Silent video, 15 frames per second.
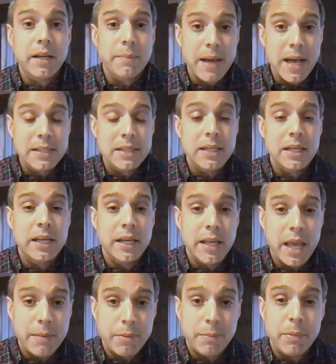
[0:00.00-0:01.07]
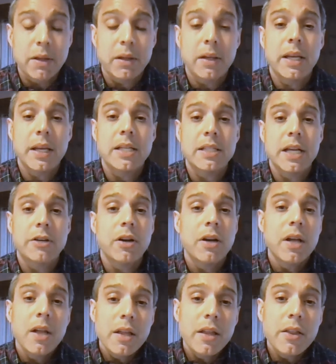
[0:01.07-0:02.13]
capacity and capability, et cetera.
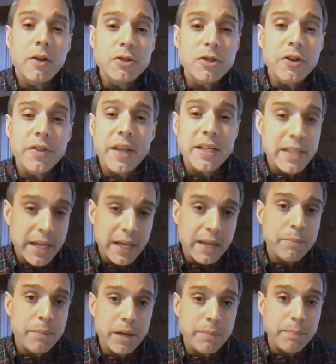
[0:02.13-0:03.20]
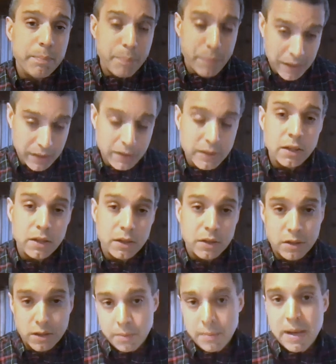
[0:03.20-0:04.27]
Those are things that can be built
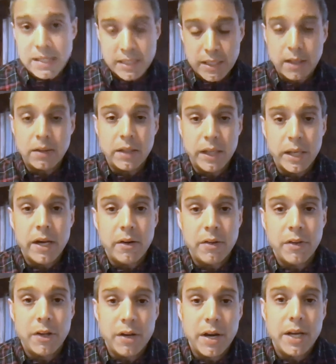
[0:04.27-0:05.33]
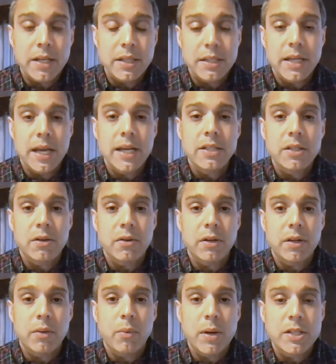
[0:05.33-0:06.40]
domestically here in the United States or
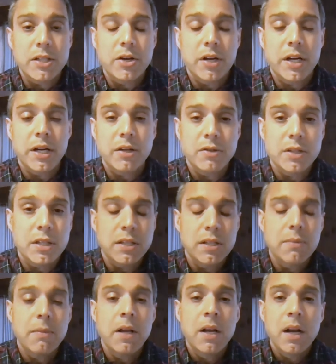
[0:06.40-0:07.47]
in the Western ecosystem.